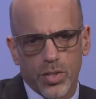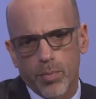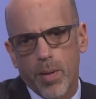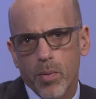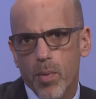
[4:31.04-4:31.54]
So
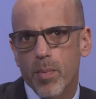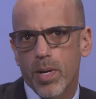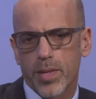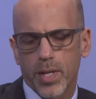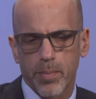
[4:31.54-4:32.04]
maybe one
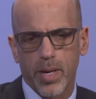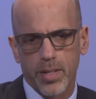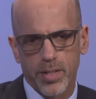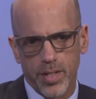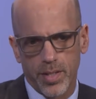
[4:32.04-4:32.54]
way to think about
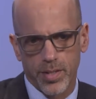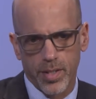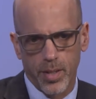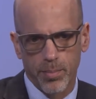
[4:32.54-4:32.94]
it is this.